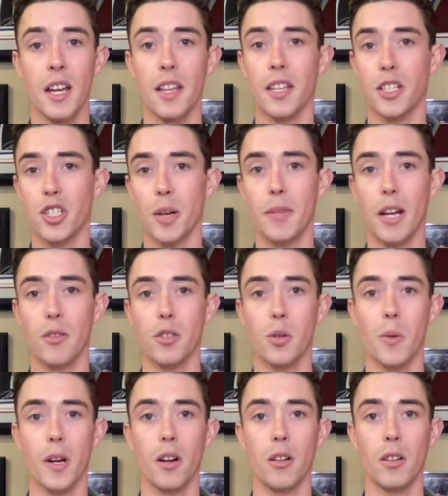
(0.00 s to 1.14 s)
They jumped out to
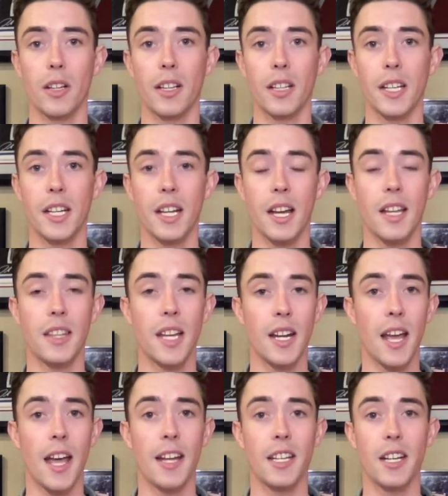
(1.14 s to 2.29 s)
an early lead and then
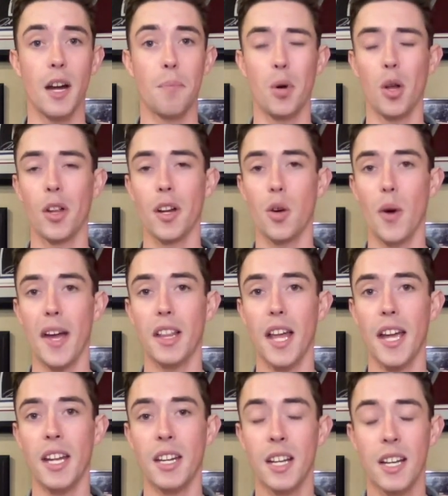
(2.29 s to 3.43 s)
ended up pulling away
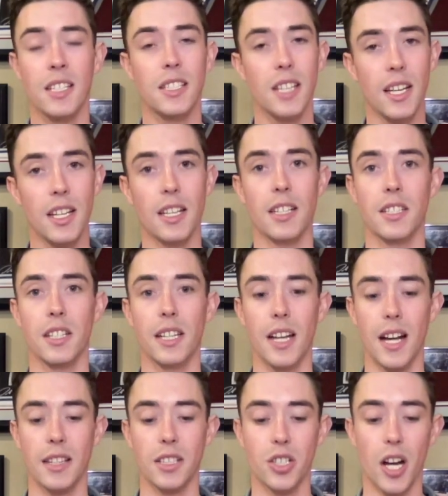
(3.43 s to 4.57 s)
late. So they easily
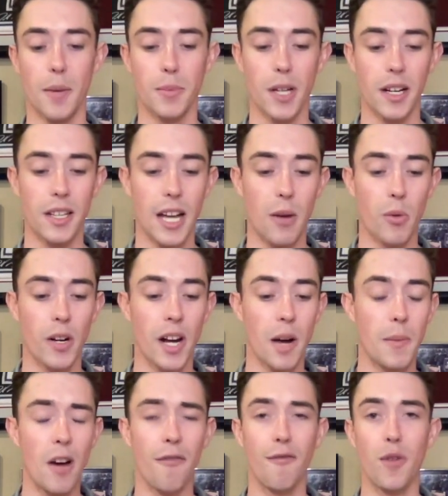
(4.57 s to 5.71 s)
got the job done in that one. I'm
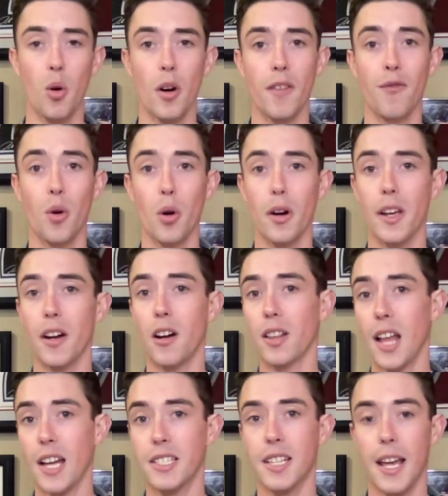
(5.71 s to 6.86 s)
now 4 and 4 in our
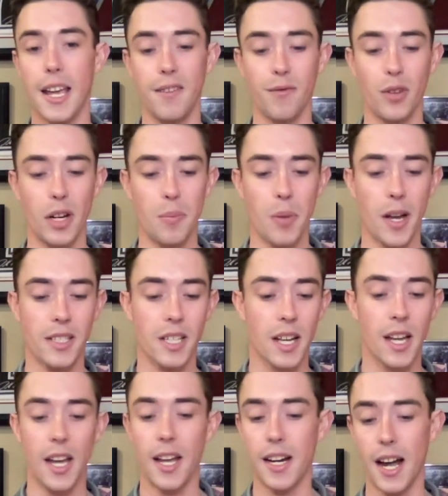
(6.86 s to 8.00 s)
last 8 free picks
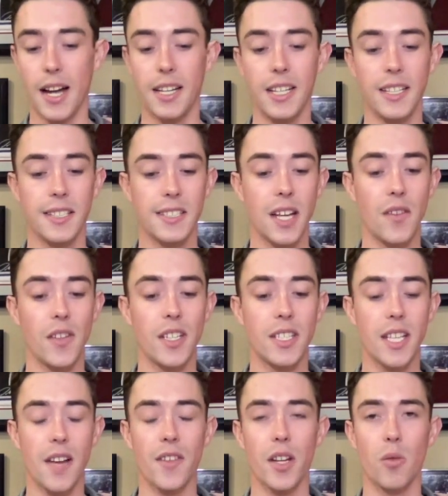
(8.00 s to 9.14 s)
and 90,
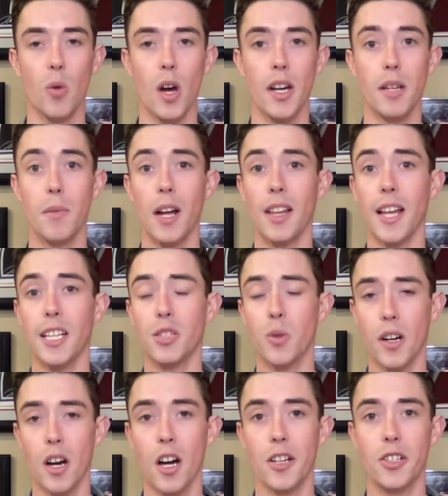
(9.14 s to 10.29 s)
77 and 1 in my last
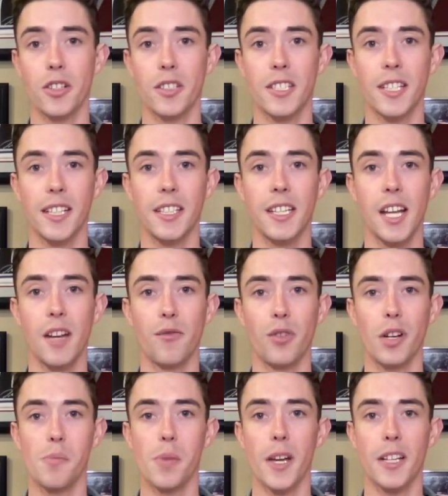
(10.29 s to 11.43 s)
168 free
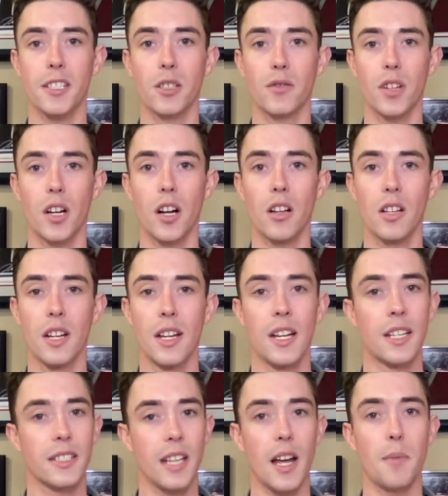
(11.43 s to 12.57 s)
picks overall.
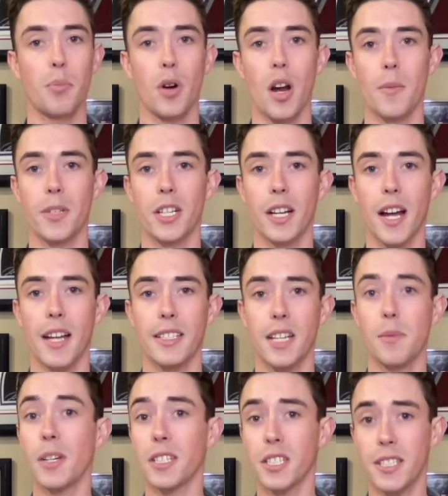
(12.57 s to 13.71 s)
So I promise you guys, I'm
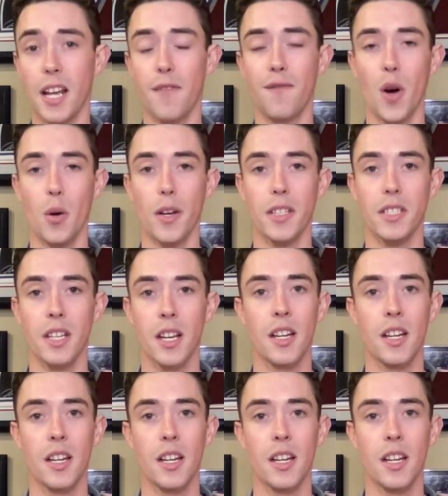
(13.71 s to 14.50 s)
going to stay focused